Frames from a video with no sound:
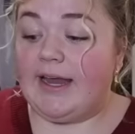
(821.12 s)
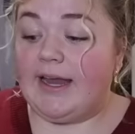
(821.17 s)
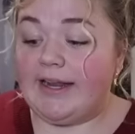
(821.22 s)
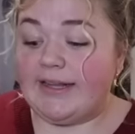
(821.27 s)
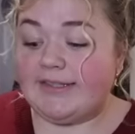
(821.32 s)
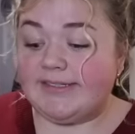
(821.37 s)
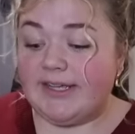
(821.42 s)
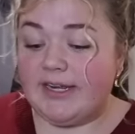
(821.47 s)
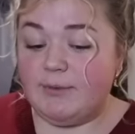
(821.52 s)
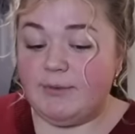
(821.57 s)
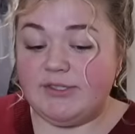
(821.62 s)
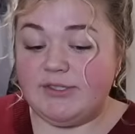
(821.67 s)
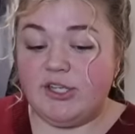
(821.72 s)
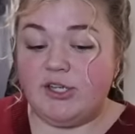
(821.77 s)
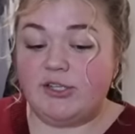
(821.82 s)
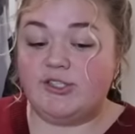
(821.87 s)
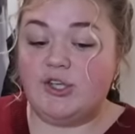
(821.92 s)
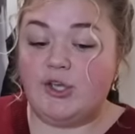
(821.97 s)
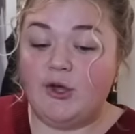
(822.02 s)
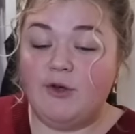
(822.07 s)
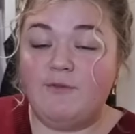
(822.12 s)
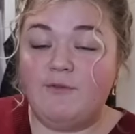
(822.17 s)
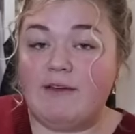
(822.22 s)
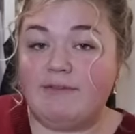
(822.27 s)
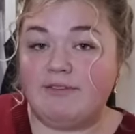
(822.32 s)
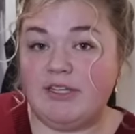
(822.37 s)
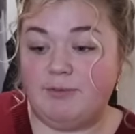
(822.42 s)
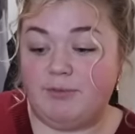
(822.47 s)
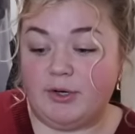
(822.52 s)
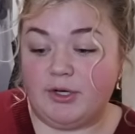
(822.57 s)
and it said it was
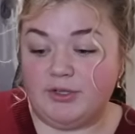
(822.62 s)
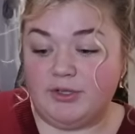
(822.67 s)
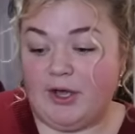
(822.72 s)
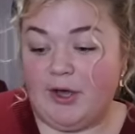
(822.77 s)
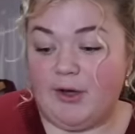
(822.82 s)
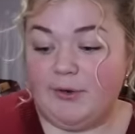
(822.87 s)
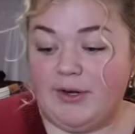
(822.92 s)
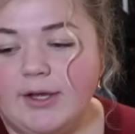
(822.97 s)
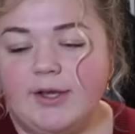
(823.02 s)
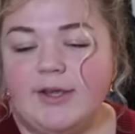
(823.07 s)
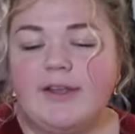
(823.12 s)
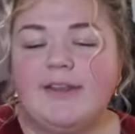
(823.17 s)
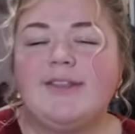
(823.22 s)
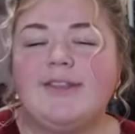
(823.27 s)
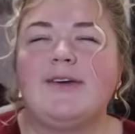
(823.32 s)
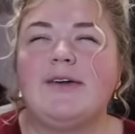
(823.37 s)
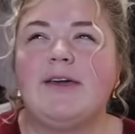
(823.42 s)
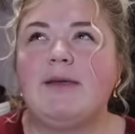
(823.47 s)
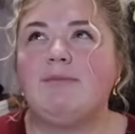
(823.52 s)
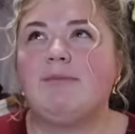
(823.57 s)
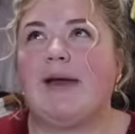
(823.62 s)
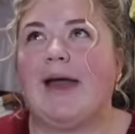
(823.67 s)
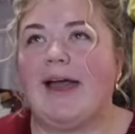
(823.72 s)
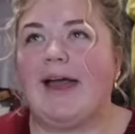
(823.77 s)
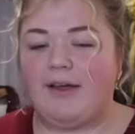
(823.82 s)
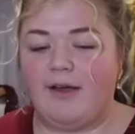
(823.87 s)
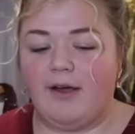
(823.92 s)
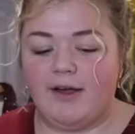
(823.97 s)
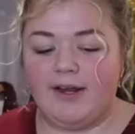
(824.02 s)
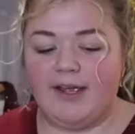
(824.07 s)
250 per load. Looking
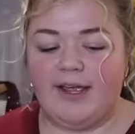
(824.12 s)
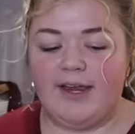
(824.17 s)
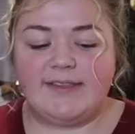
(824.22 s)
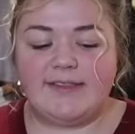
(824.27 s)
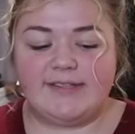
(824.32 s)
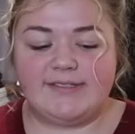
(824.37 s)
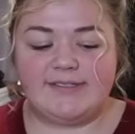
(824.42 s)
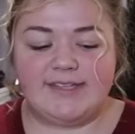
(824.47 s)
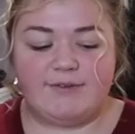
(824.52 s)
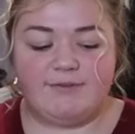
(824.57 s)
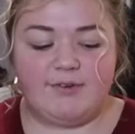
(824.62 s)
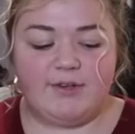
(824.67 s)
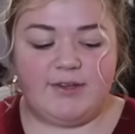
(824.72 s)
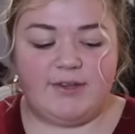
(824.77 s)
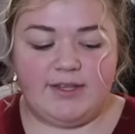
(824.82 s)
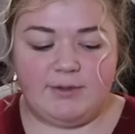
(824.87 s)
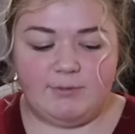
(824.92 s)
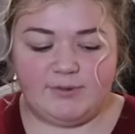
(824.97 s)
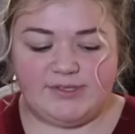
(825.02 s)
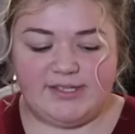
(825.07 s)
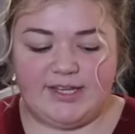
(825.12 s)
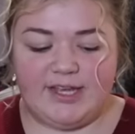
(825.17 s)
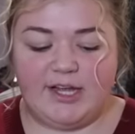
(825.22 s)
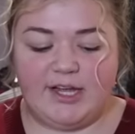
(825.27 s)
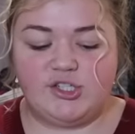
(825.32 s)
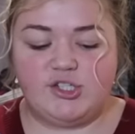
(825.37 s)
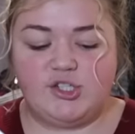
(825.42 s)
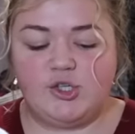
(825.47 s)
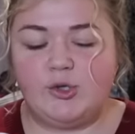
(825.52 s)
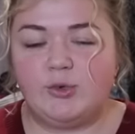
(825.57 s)
back on it, that definitely was like a
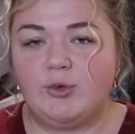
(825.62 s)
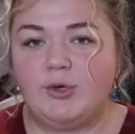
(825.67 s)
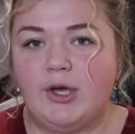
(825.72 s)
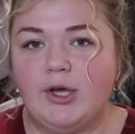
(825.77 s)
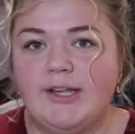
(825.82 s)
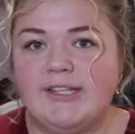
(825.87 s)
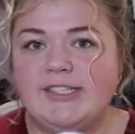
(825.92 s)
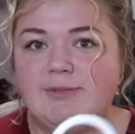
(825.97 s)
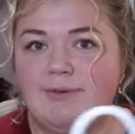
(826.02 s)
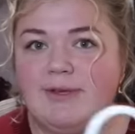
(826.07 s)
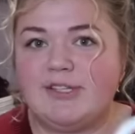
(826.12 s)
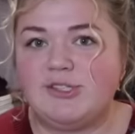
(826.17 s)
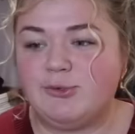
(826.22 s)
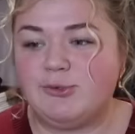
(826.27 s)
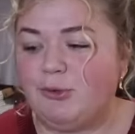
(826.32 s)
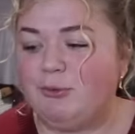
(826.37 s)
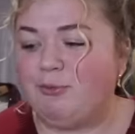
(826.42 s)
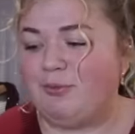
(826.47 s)
too good to be true